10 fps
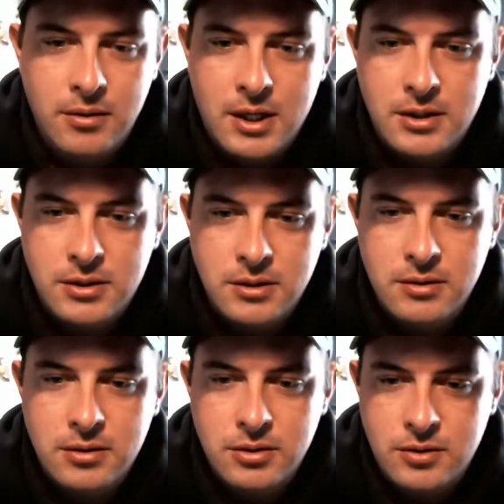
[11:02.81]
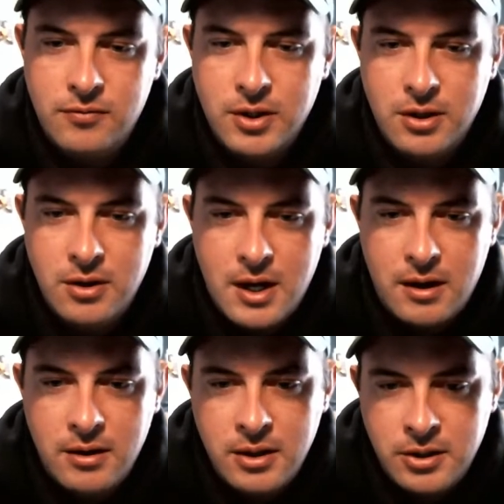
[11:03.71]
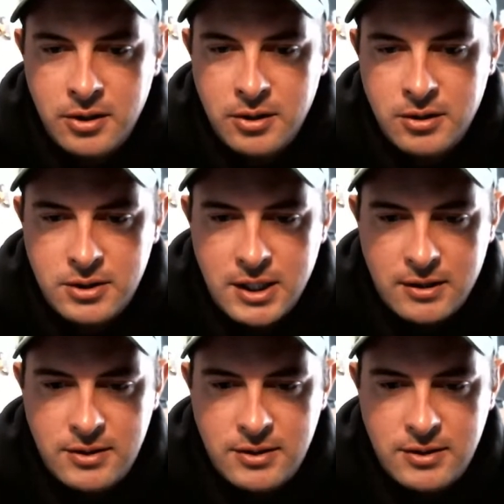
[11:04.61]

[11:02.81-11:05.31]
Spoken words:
You guys should figure it out. Shout